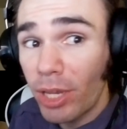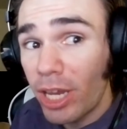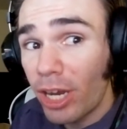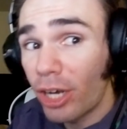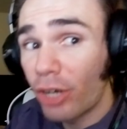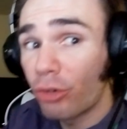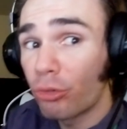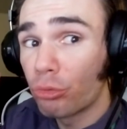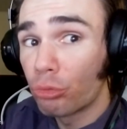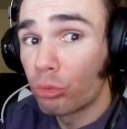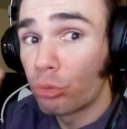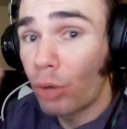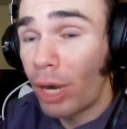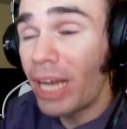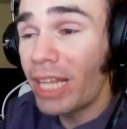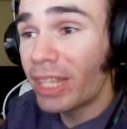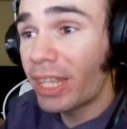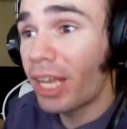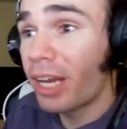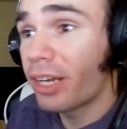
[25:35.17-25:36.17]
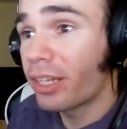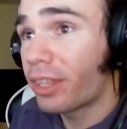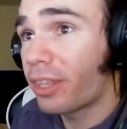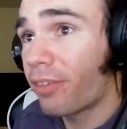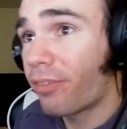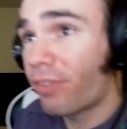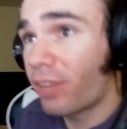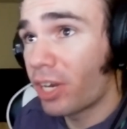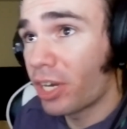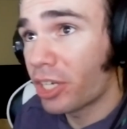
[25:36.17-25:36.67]
are right there at
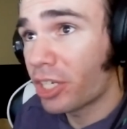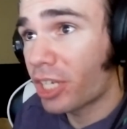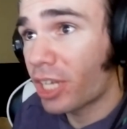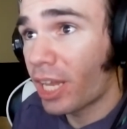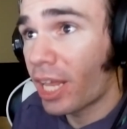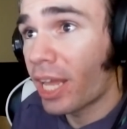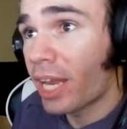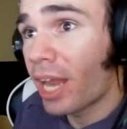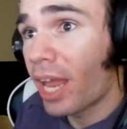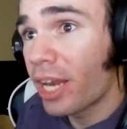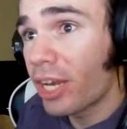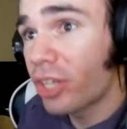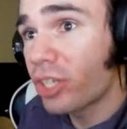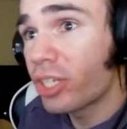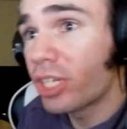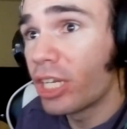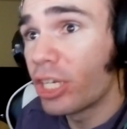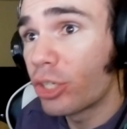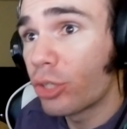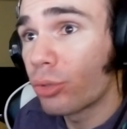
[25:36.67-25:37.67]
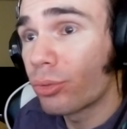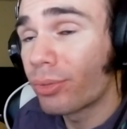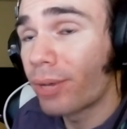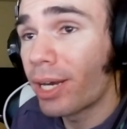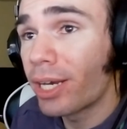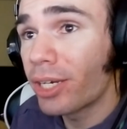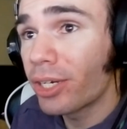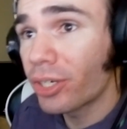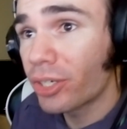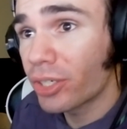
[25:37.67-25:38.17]
the finish line. I just need to
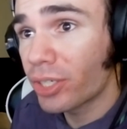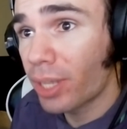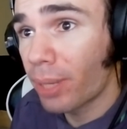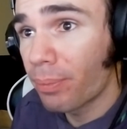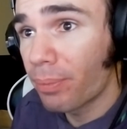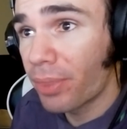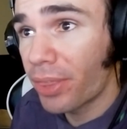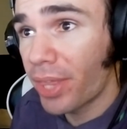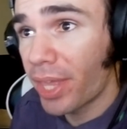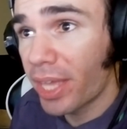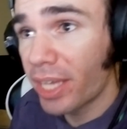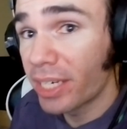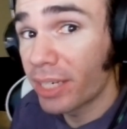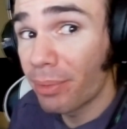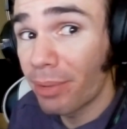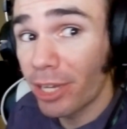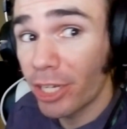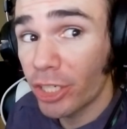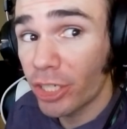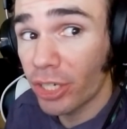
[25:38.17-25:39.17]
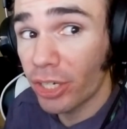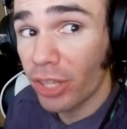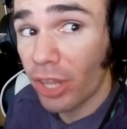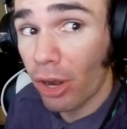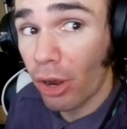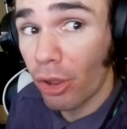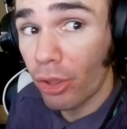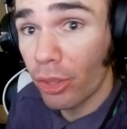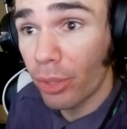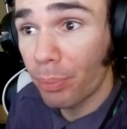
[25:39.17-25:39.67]
render something to make sure
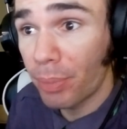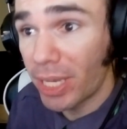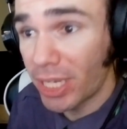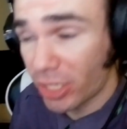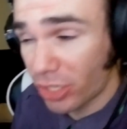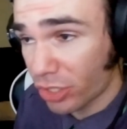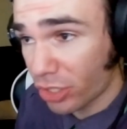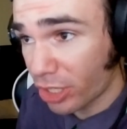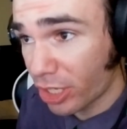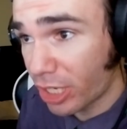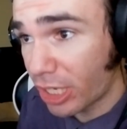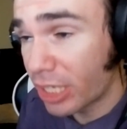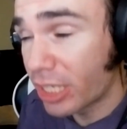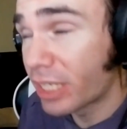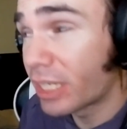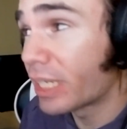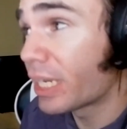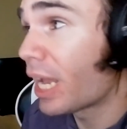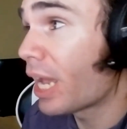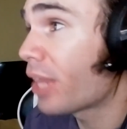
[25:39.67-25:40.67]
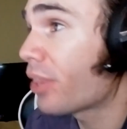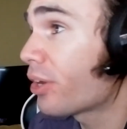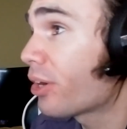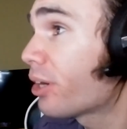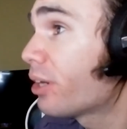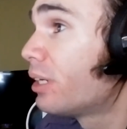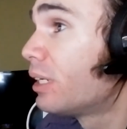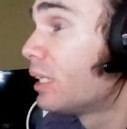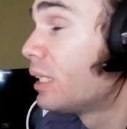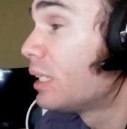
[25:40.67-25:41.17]
that all the pieces are good
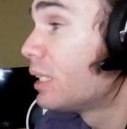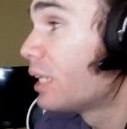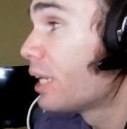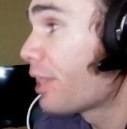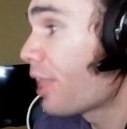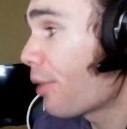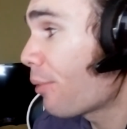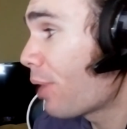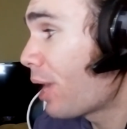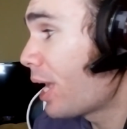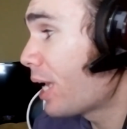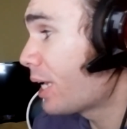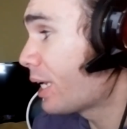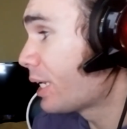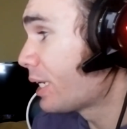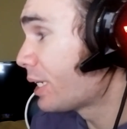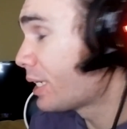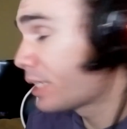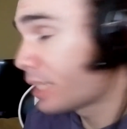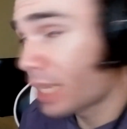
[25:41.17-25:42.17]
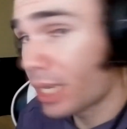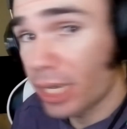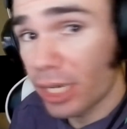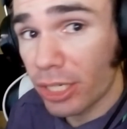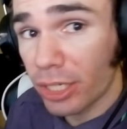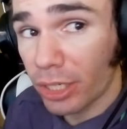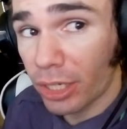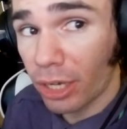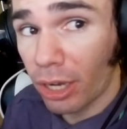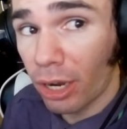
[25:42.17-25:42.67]
together. That way I can send
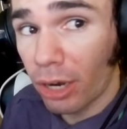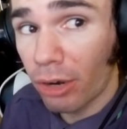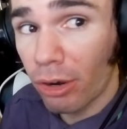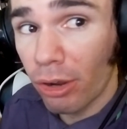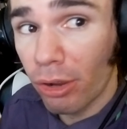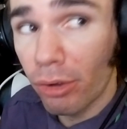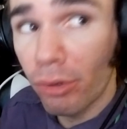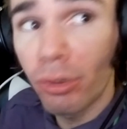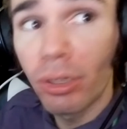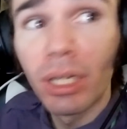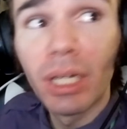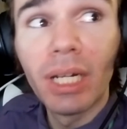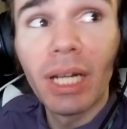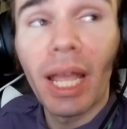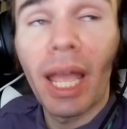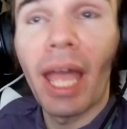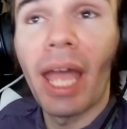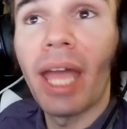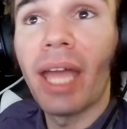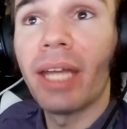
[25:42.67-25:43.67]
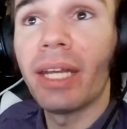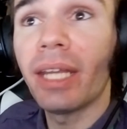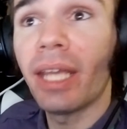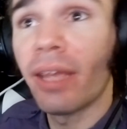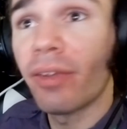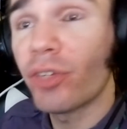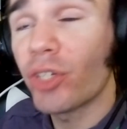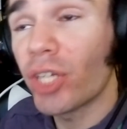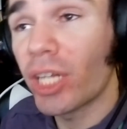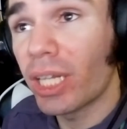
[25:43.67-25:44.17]
it to Caro, and
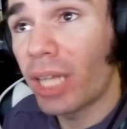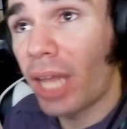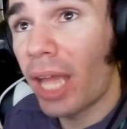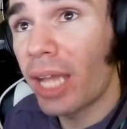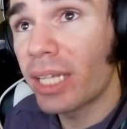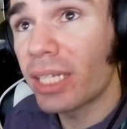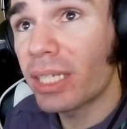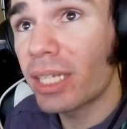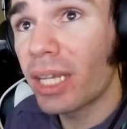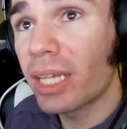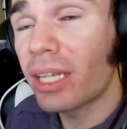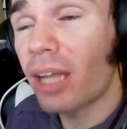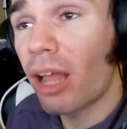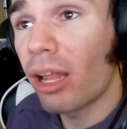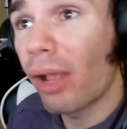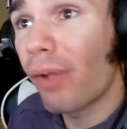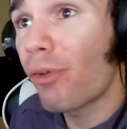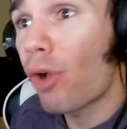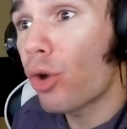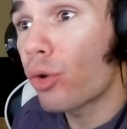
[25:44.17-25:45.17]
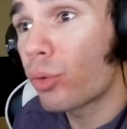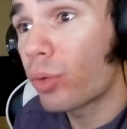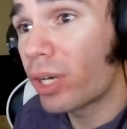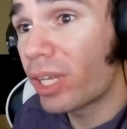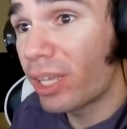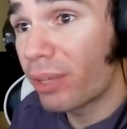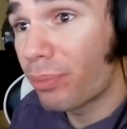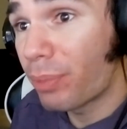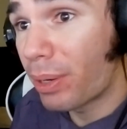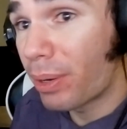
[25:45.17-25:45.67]
if she likes it, I'll have
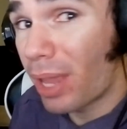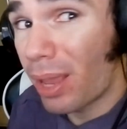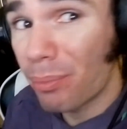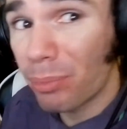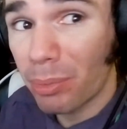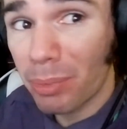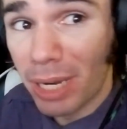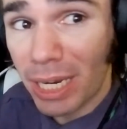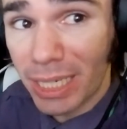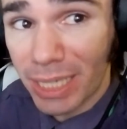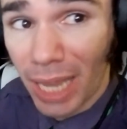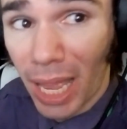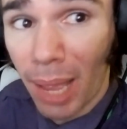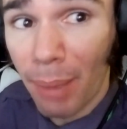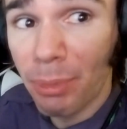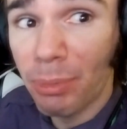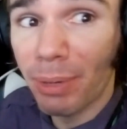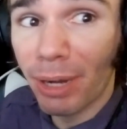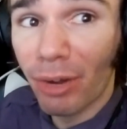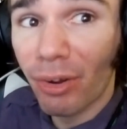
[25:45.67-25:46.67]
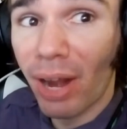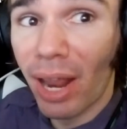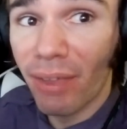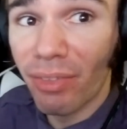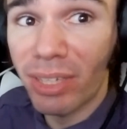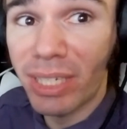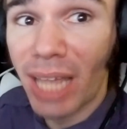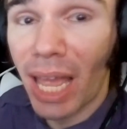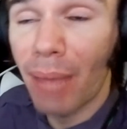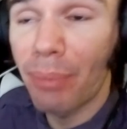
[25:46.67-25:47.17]
already been implementing tabs, but I don't
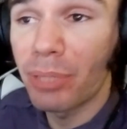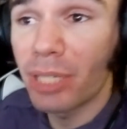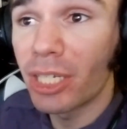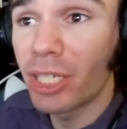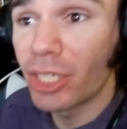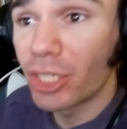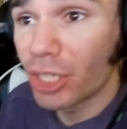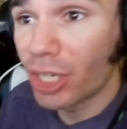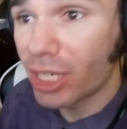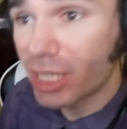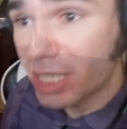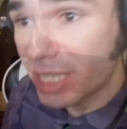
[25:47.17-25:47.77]
have the tabs in just